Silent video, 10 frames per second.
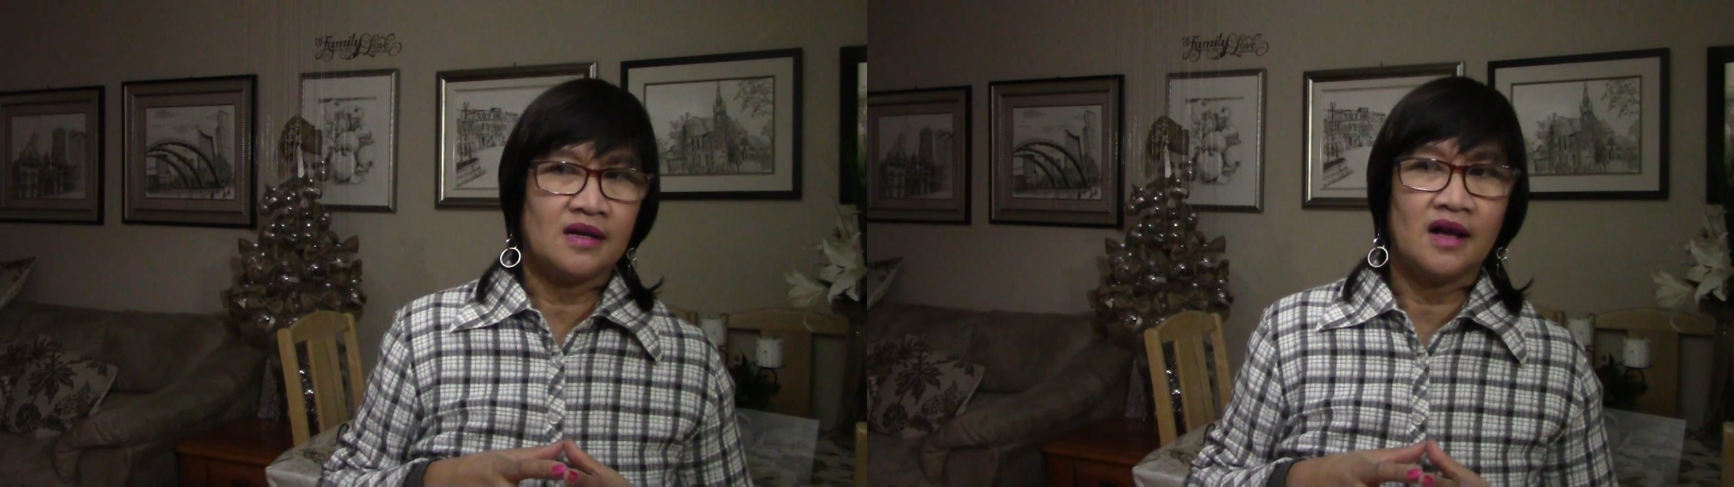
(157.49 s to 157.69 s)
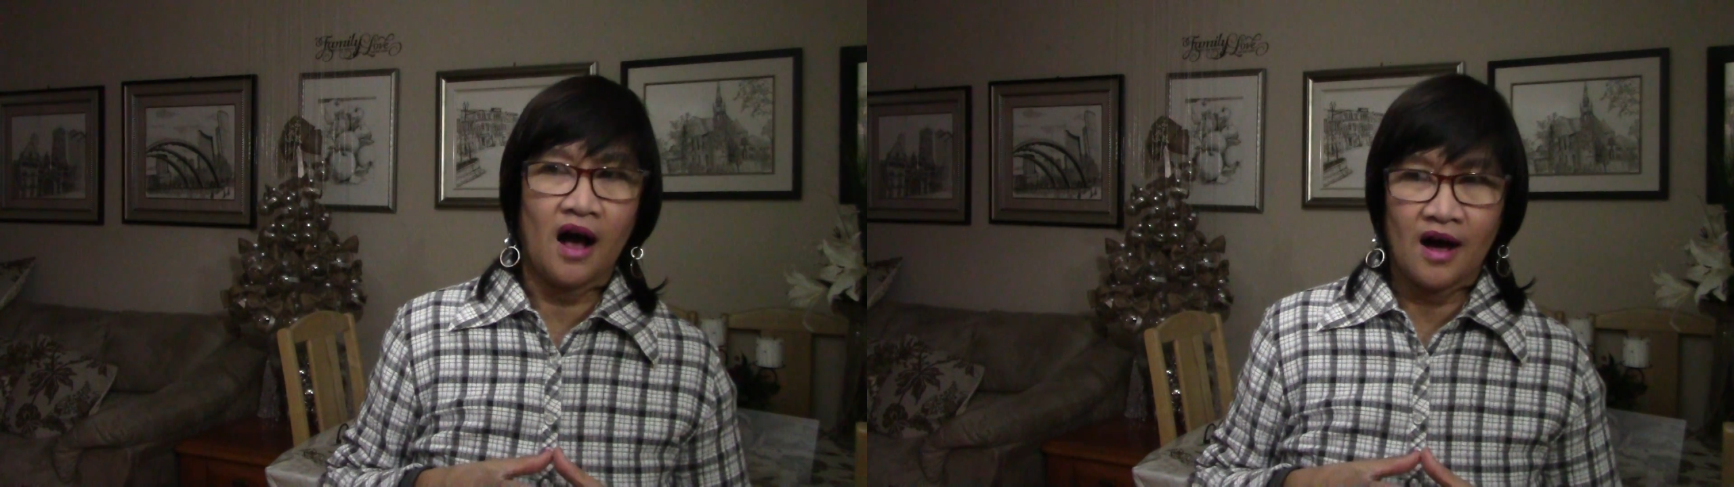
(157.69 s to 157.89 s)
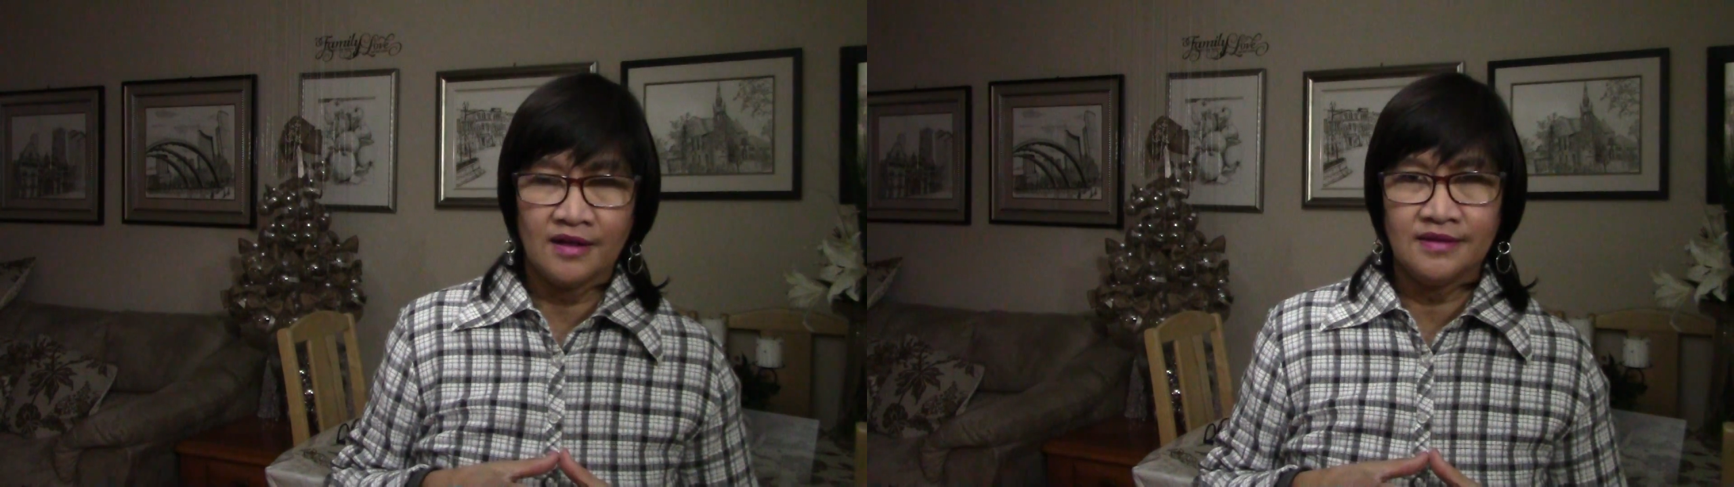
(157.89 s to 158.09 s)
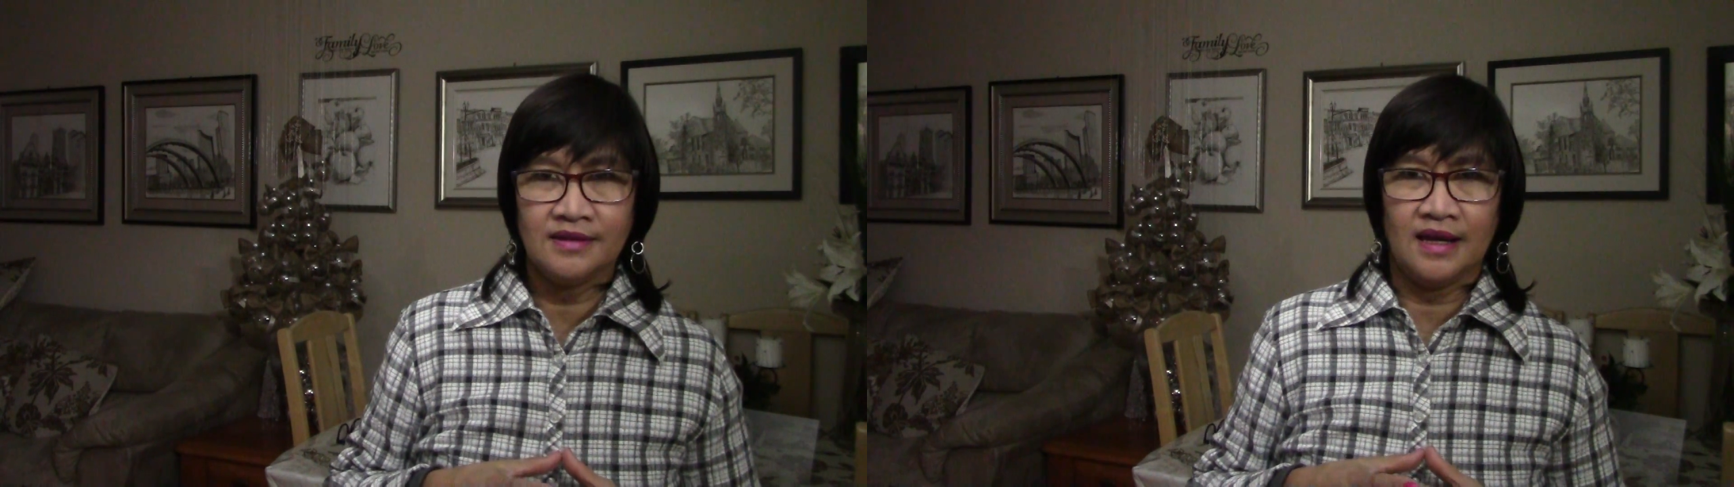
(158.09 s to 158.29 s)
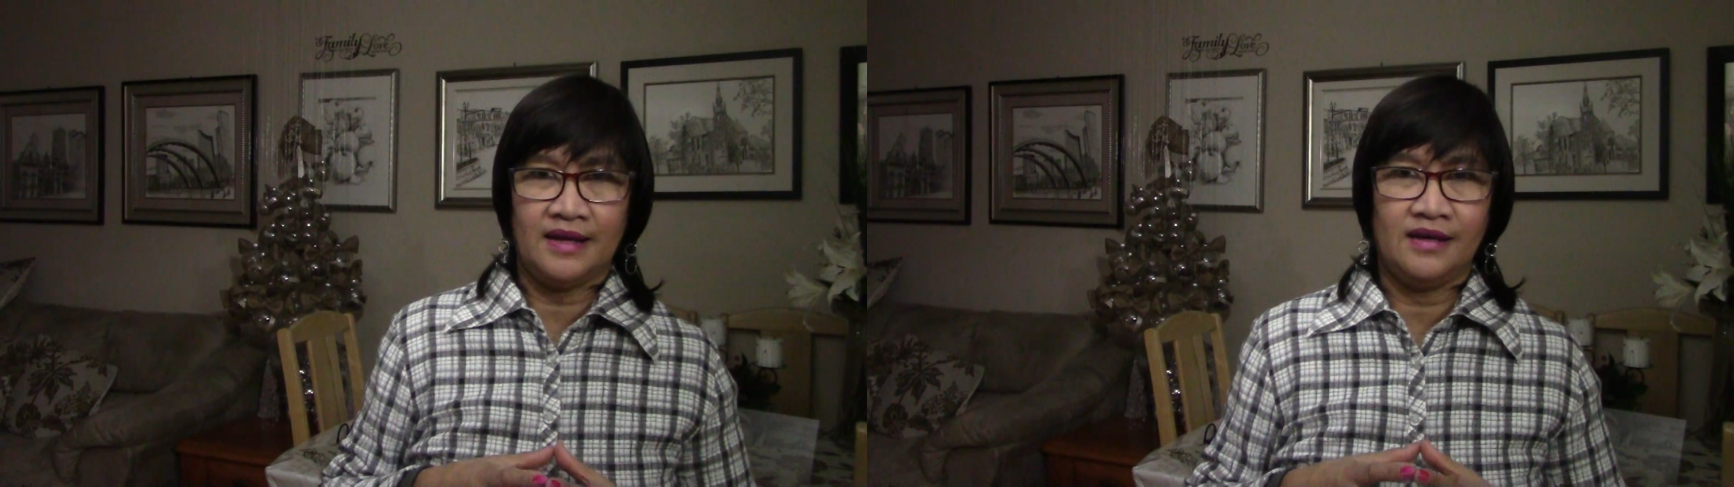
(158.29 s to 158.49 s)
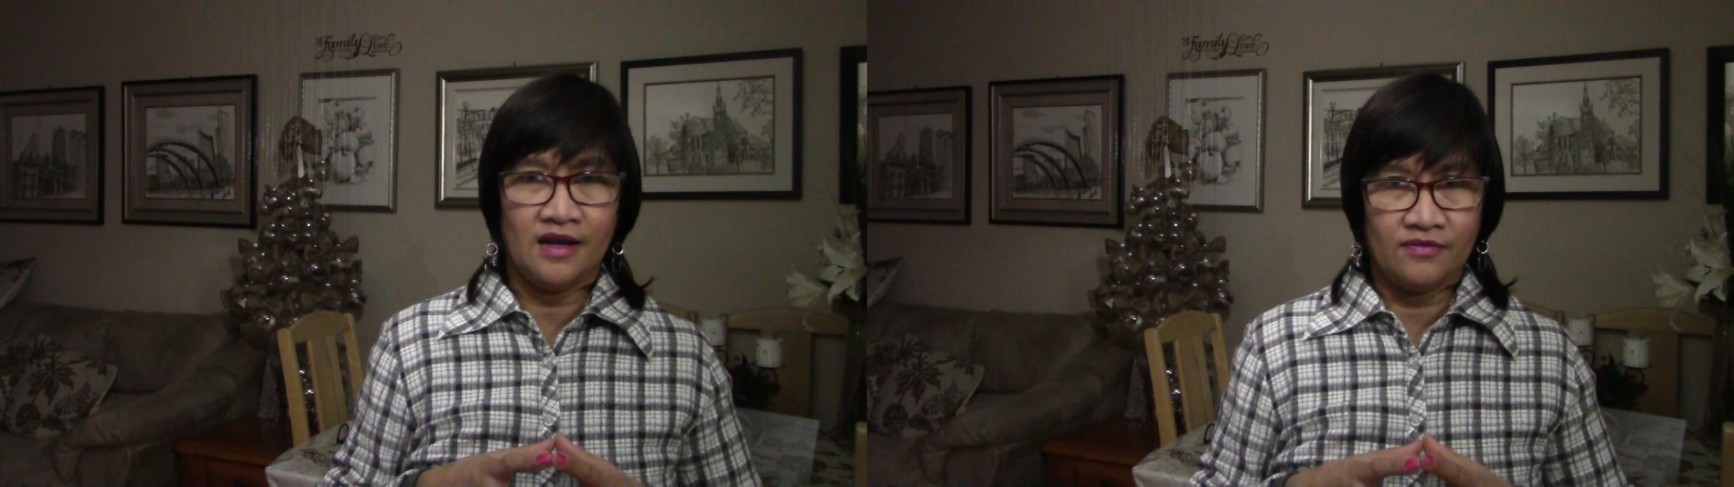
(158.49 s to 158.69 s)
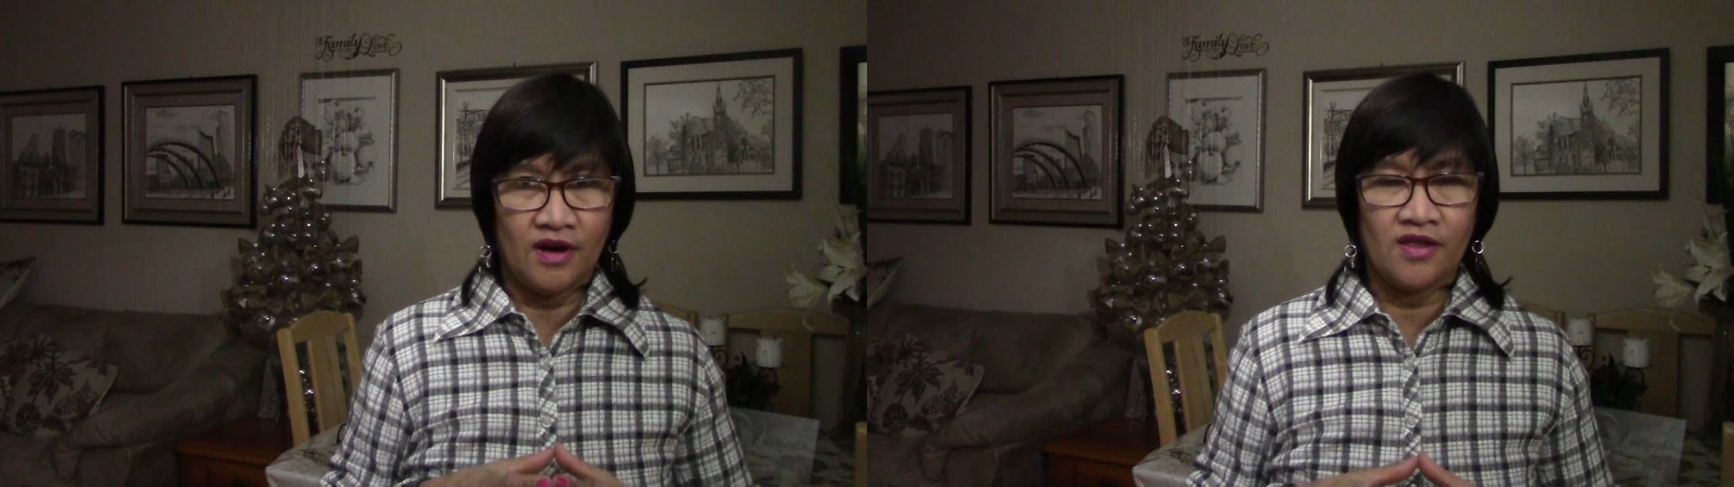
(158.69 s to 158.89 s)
God and love